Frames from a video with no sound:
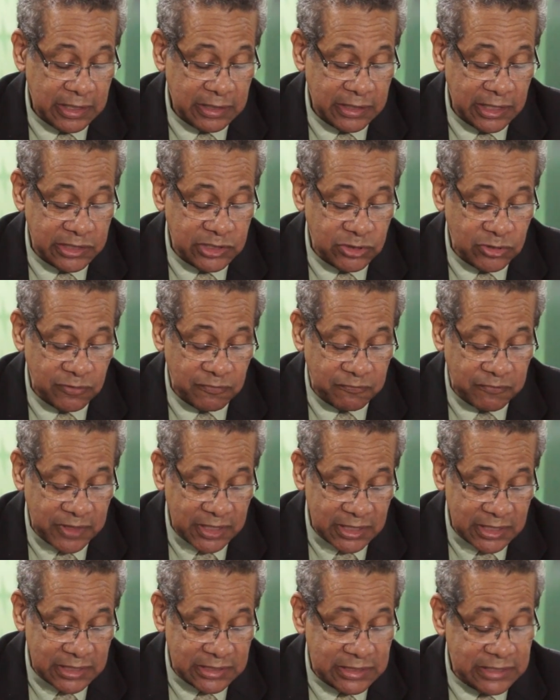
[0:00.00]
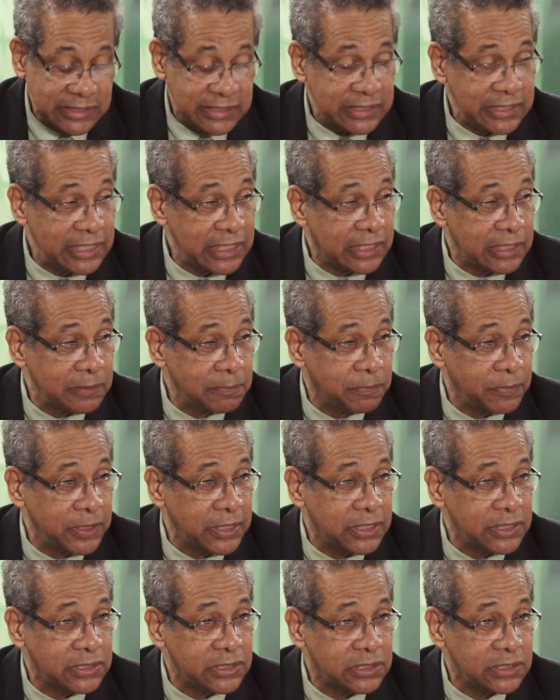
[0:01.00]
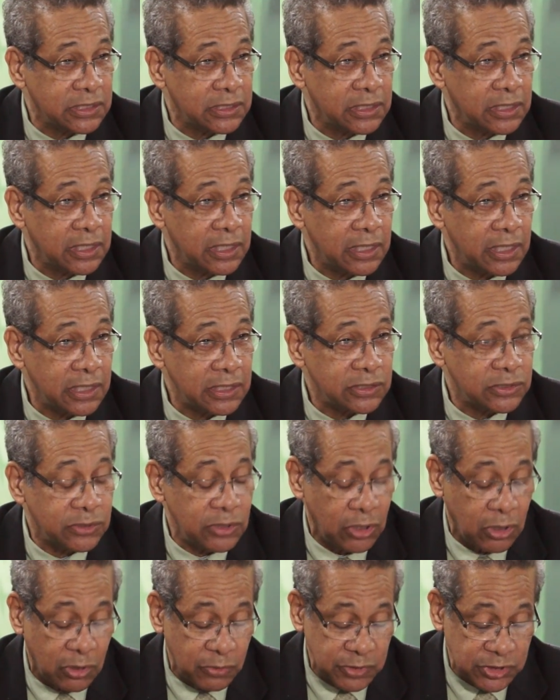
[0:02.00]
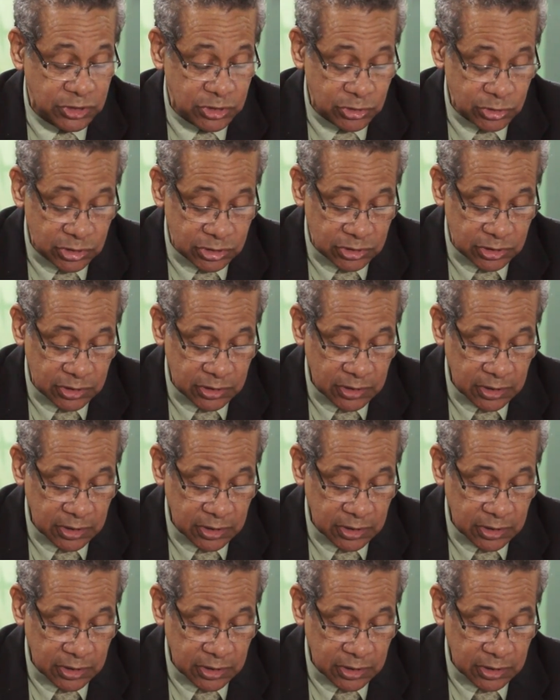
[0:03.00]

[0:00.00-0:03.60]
that surveillance is taking place as to how it should.